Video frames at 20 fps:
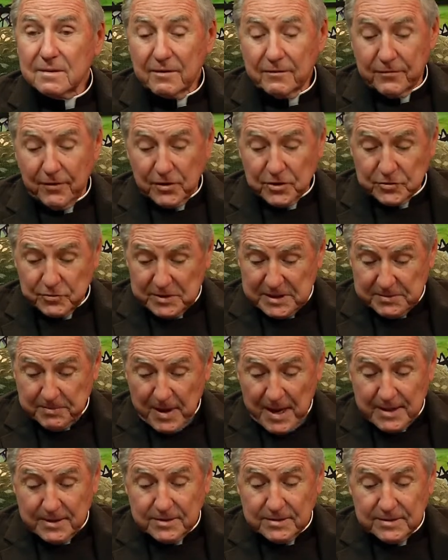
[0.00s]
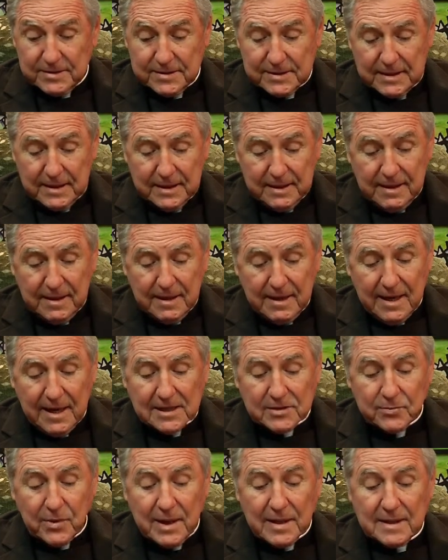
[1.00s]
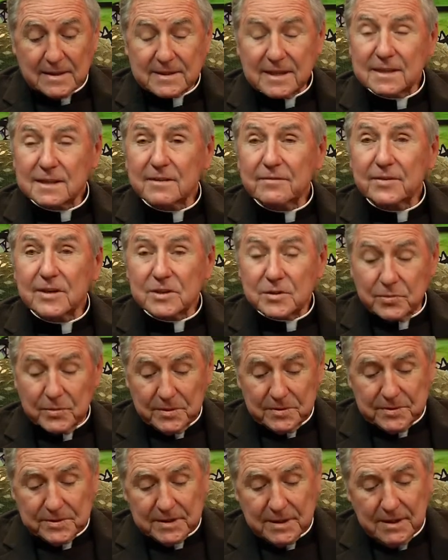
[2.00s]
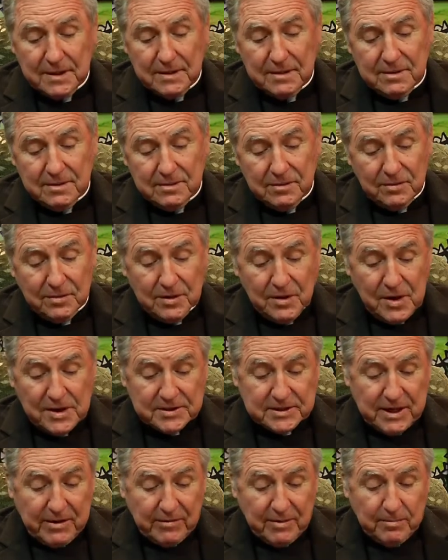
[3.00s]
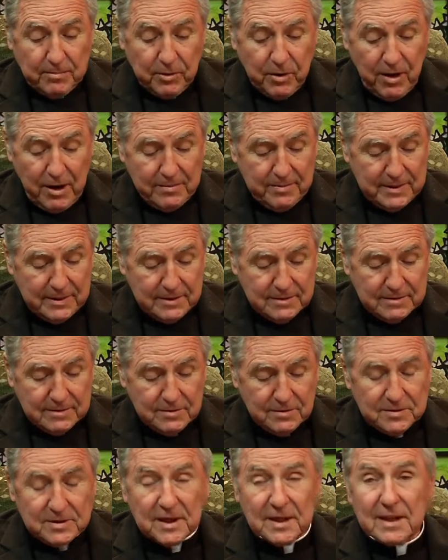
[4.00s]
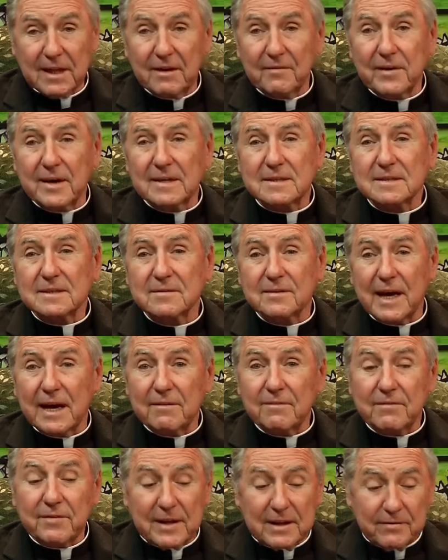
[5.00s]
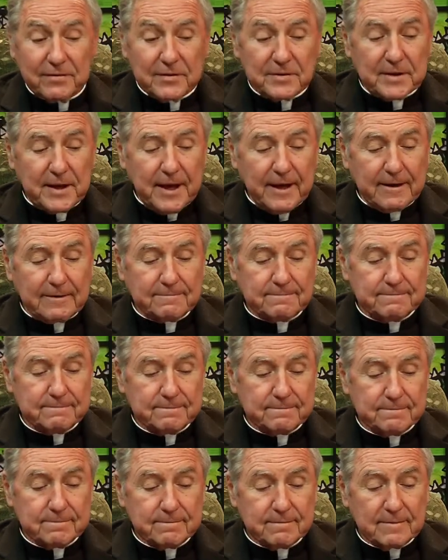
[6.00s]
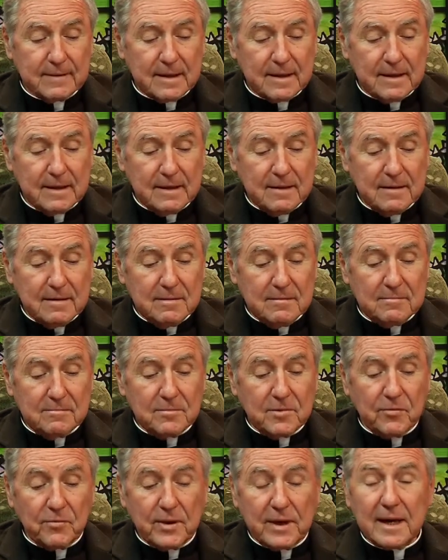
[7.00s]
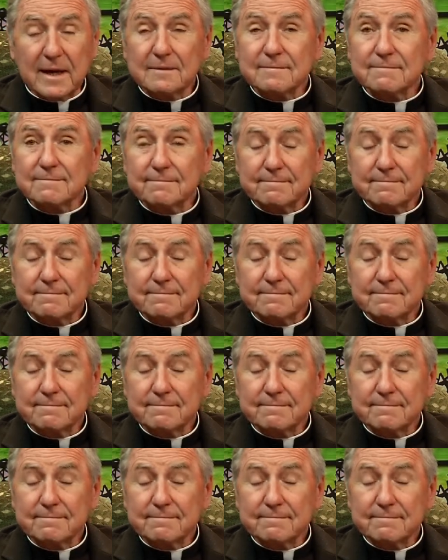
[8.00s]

first responders, as well as individuals who lost their employment due to the events of that fateful day. Maria